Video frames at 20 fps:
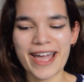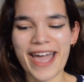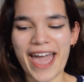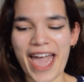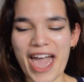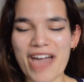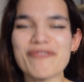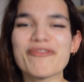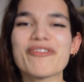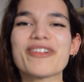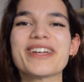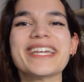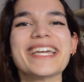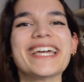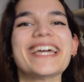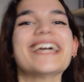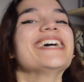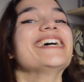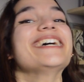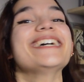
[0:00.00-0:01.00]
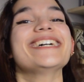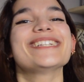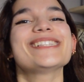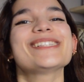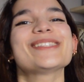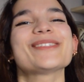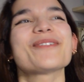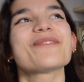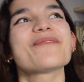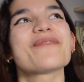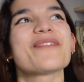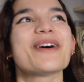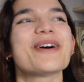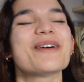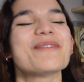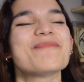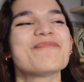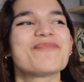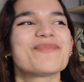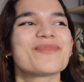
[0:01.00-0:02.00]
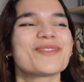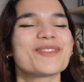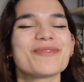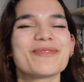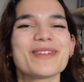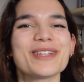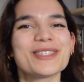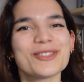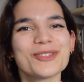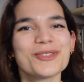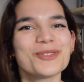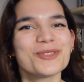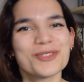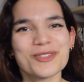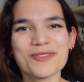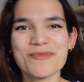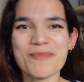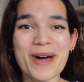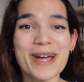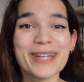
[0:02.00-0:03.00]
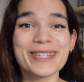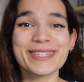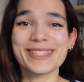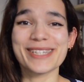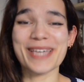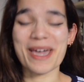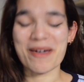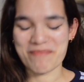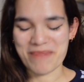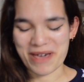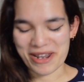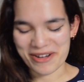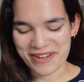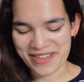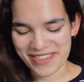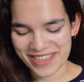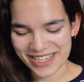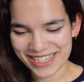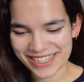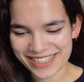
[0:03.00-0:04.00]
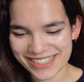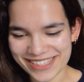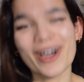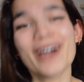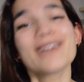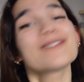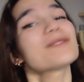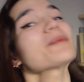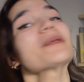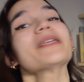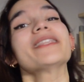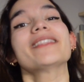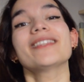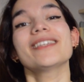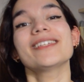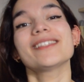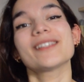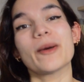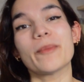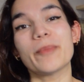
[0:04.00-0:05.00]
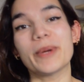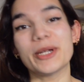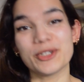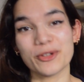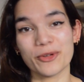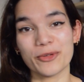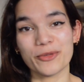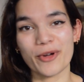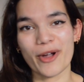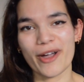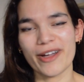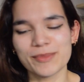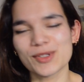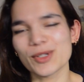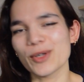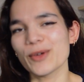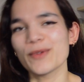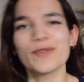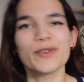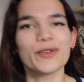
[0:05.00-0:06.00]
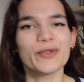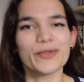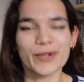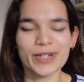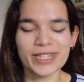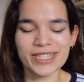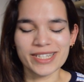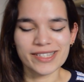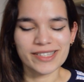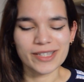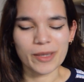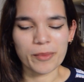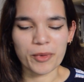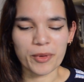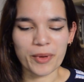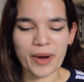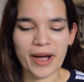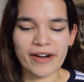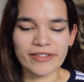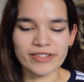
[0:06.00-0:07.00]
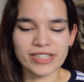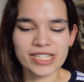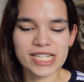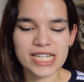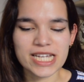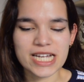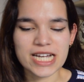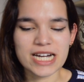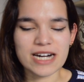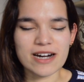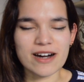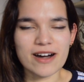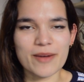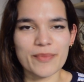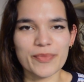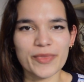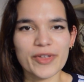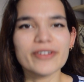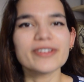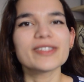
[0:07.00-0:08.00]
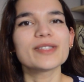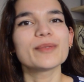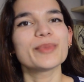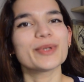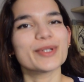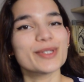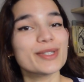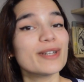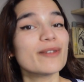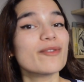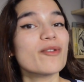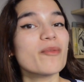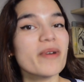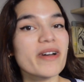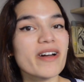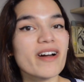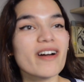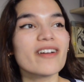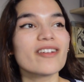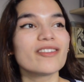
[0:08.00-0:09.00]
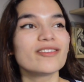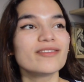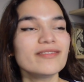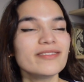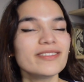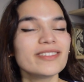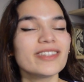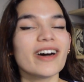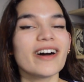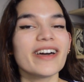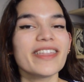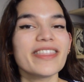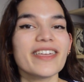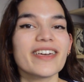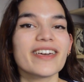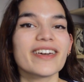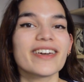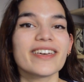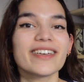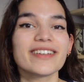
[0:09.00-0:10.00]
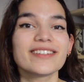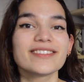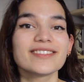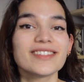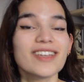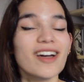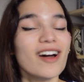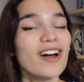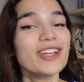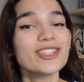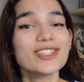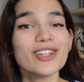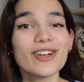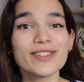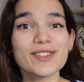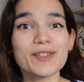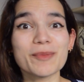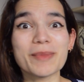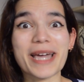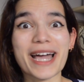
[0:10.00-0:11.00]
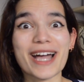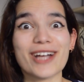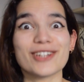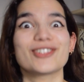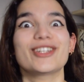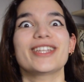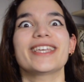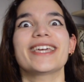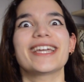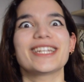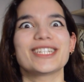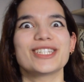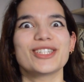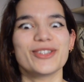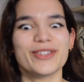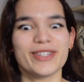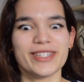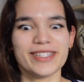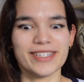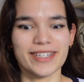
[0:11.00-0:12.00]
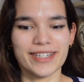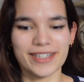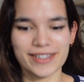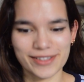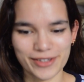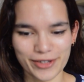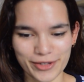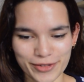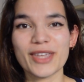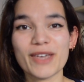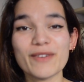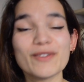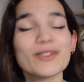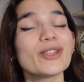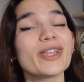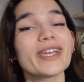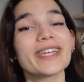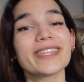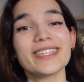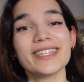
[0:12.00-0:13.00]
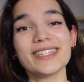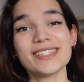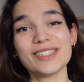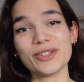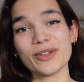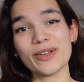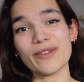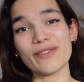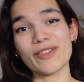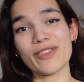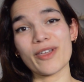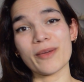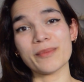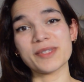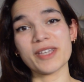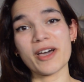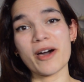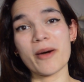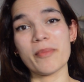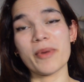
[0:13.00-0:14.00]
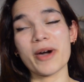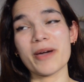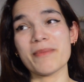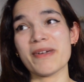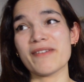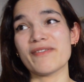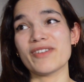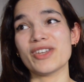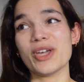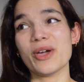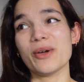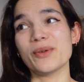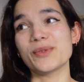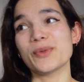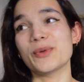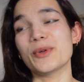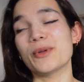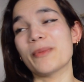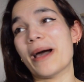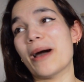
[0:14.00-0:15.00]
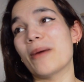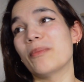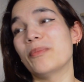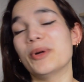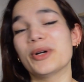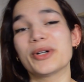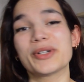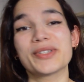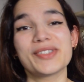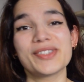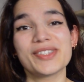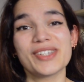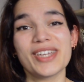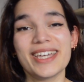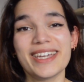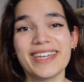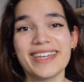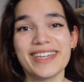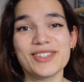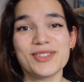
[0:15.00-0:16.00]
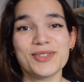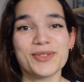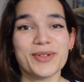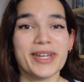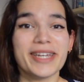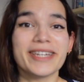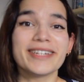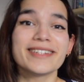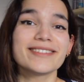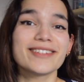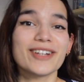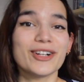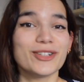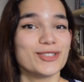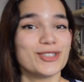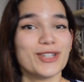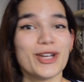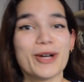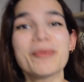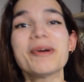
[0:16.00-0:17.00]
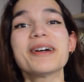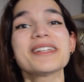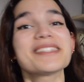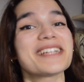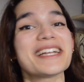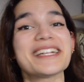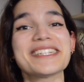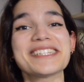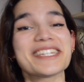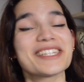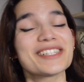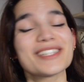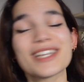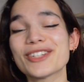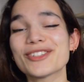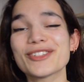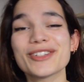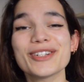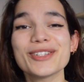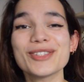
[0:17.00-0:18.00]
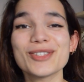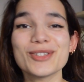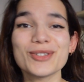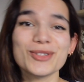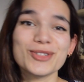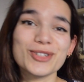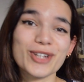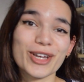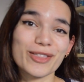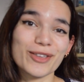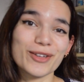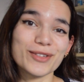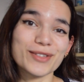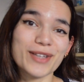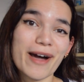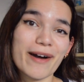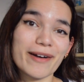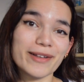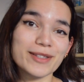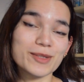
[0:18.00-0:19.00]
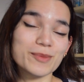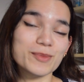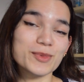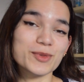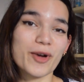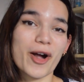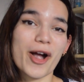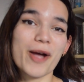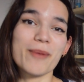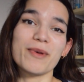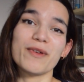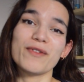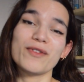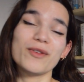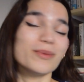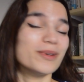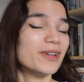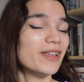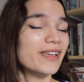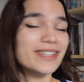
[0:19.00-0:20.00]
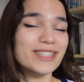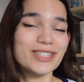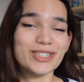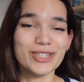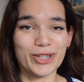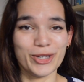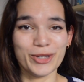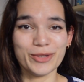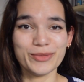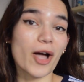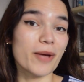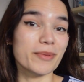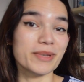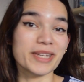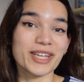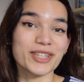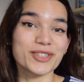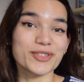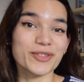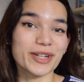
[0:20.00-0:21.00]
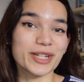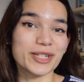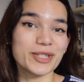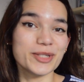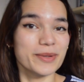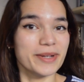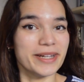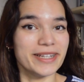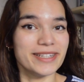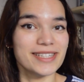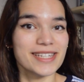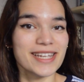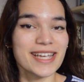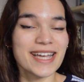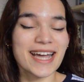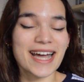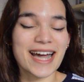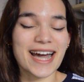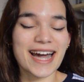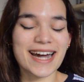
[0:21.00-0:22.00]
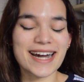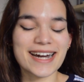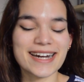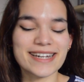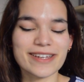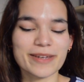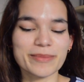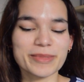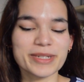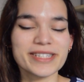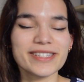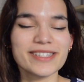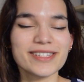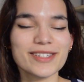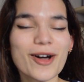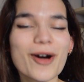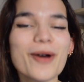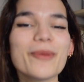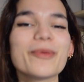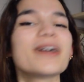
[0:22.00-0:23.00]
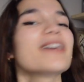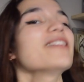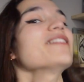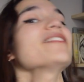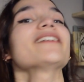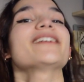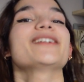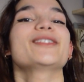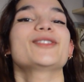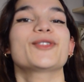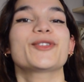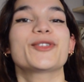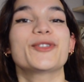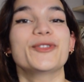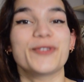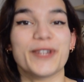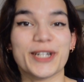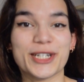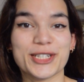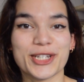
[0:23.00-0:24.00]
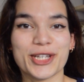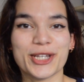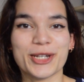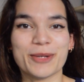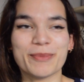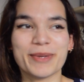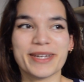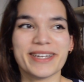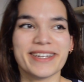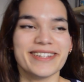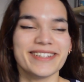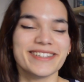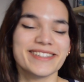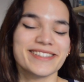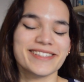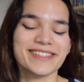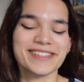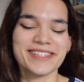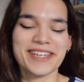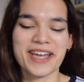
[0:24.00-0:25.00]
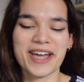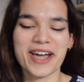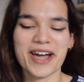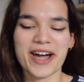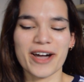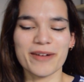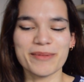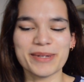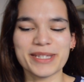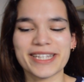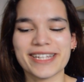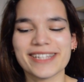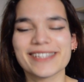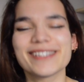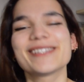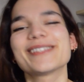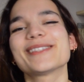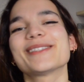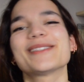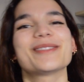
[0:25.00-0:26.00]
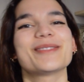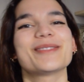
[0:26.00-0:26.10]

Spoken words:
every year it's sort of a resolution of mine to get better at this. I've split these up by genre, so feel free to skip around. There are some books that I've got my eye on that I think high chance of me actually getting to this year. So if you like this, do give it a thumbs up. I make videos all about books, history, culture, personality, etc. So do check those out and subscribe if you would like to. I'm going to get straight into it. And I'm going to start with historical fiction because, I mean, that's